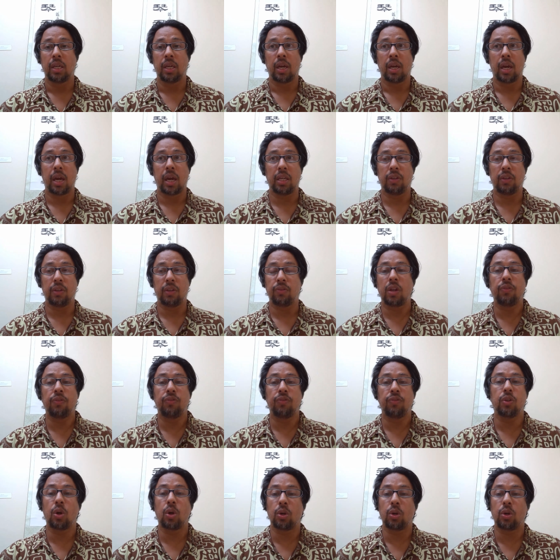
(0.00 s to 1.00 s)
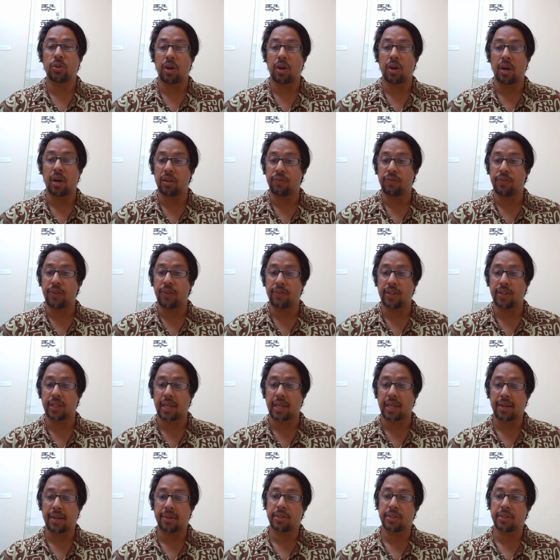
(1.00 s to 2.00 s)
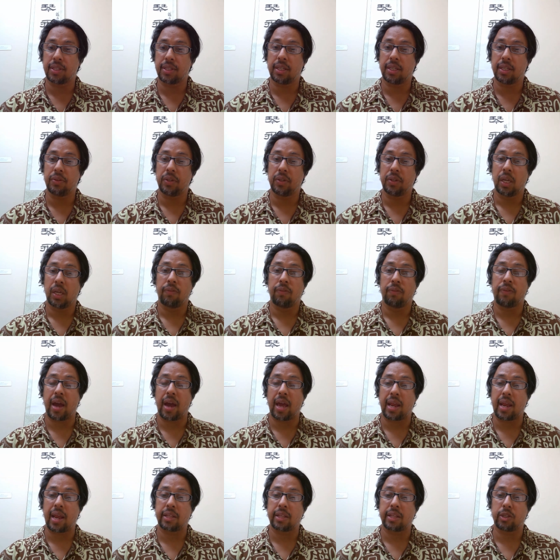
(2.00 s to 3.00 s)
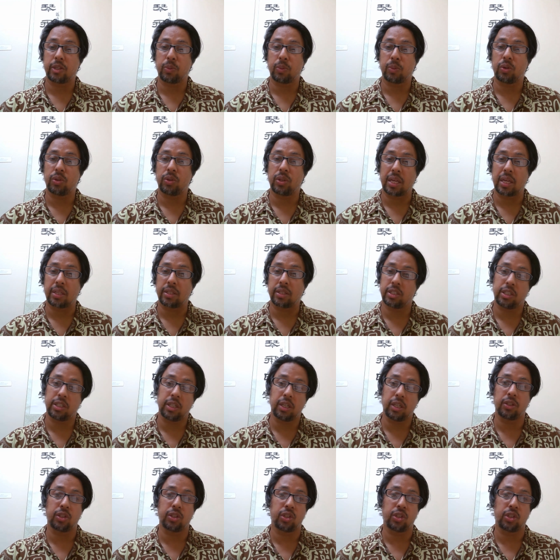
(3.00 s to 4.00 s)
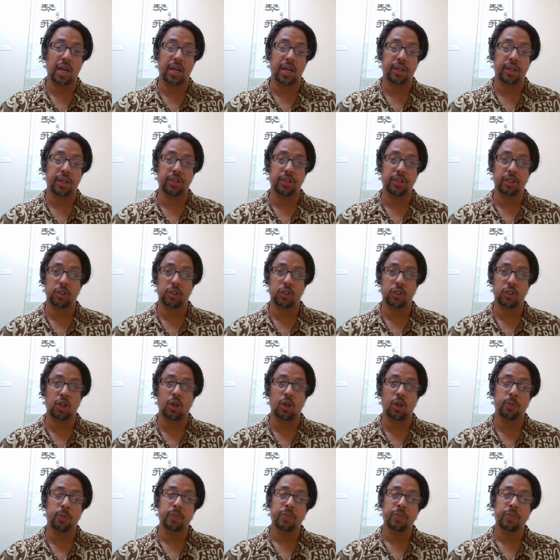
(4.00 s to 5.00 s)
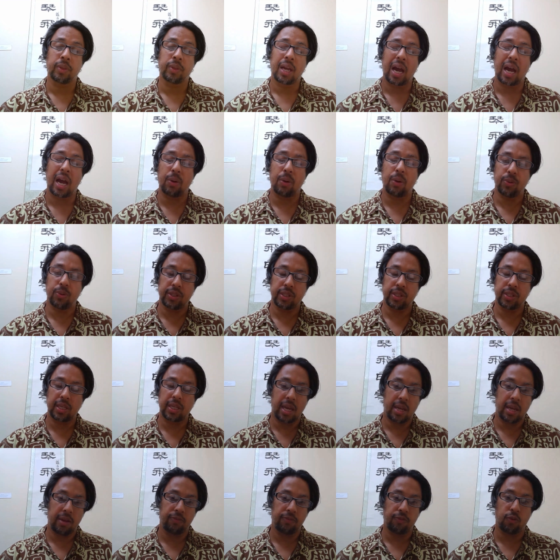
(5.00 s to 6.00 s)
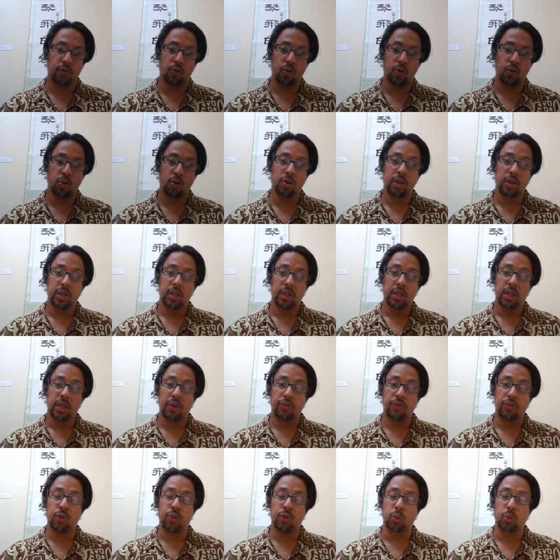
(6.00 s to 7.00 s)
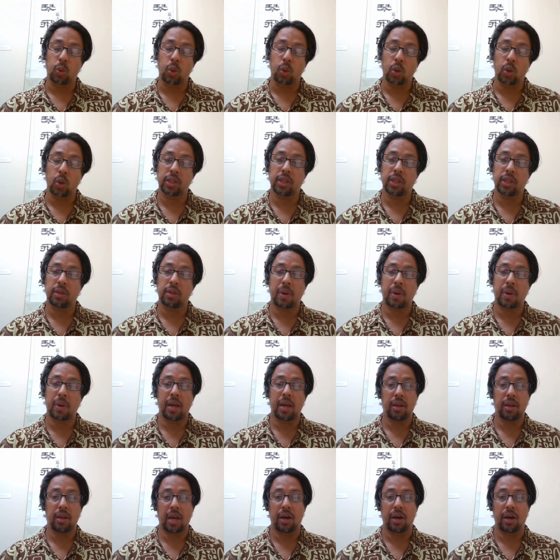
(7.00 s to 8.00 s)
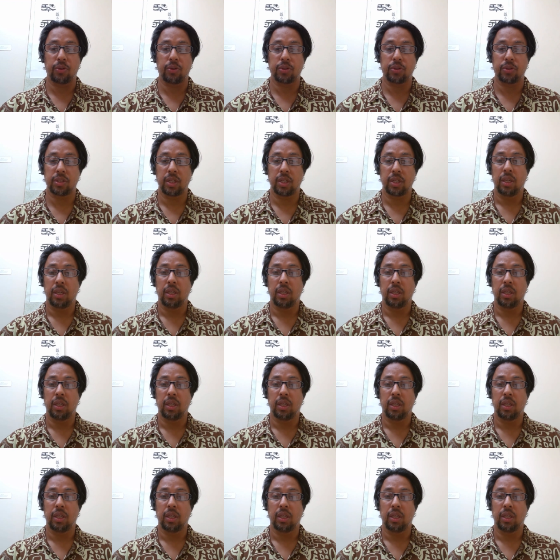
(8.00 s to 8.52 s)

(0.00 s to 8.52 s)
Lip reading: And even if you go to $150,000 financeable, that's still a challenge. So I would say if you were going to buy a house